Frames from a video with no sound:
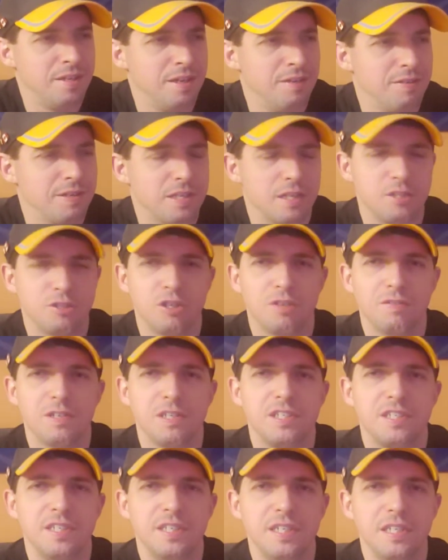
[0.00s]
a
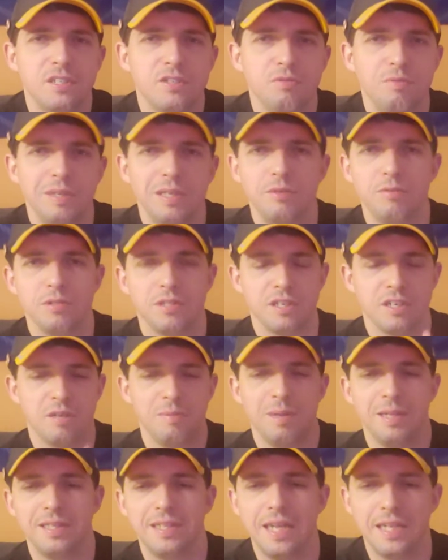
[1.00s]
controversy this week, we'll talk
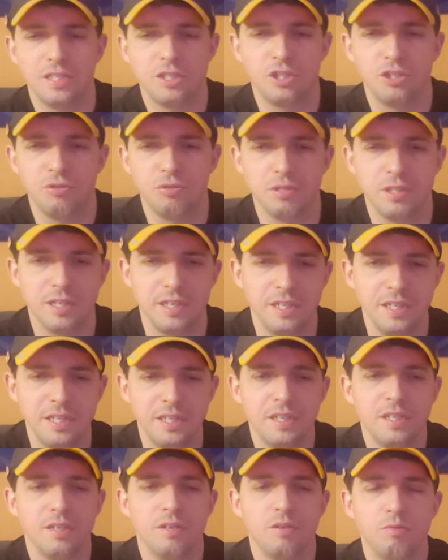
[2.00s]
about that shortly,
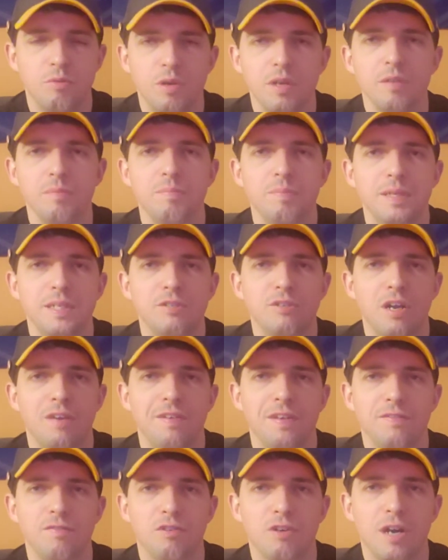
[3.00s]
will be
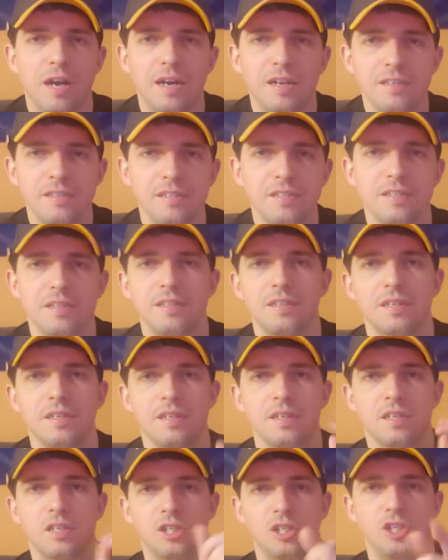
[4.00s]
driving for Haas.
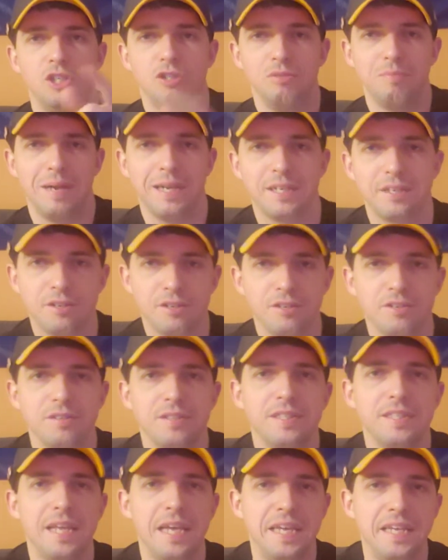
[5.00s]

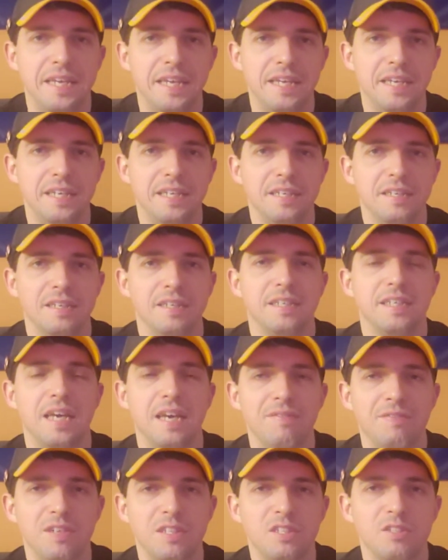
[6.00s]
Schumacher taking
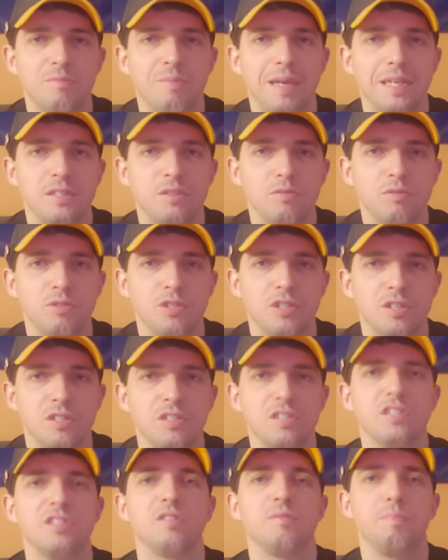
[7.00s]
Kevin
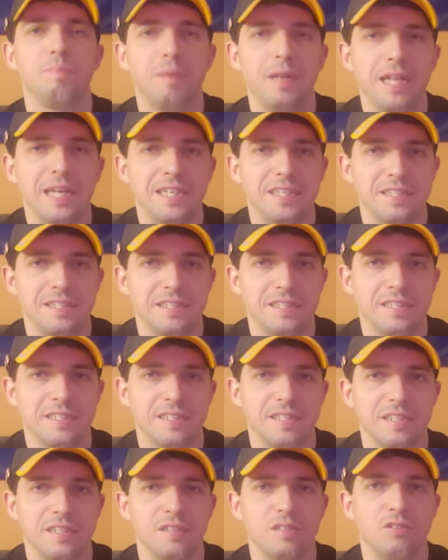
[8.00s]
Magnussen's
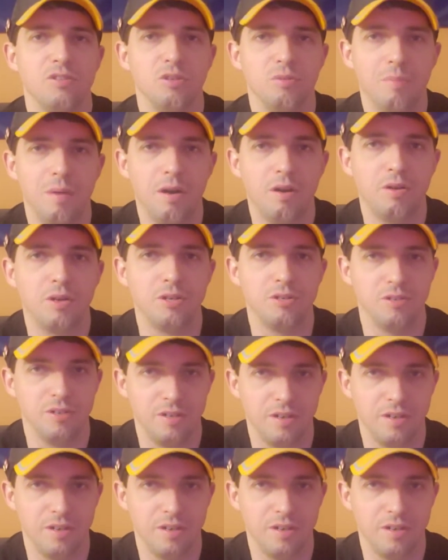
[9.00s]
place tomorrow